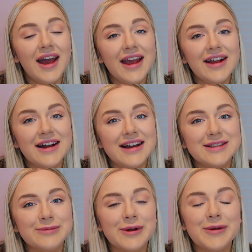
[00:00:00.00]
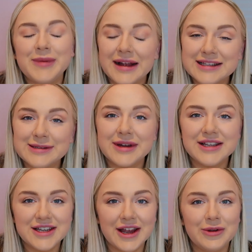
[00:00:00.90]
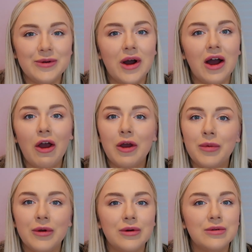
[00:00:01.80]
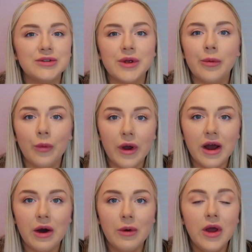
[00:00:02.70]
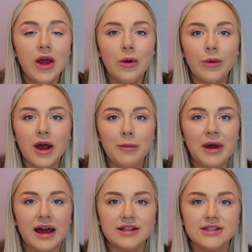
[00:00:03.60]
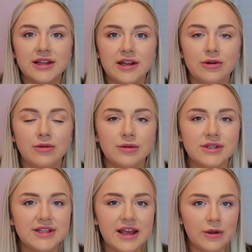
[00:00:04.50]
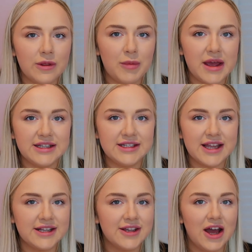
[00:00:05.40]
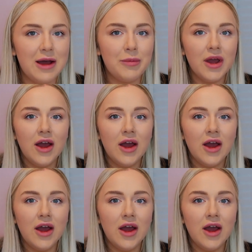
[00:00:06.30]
Hi guys, welcome back to my channel. I hope you're all doing well. We are back to the little sitting on the bed setup.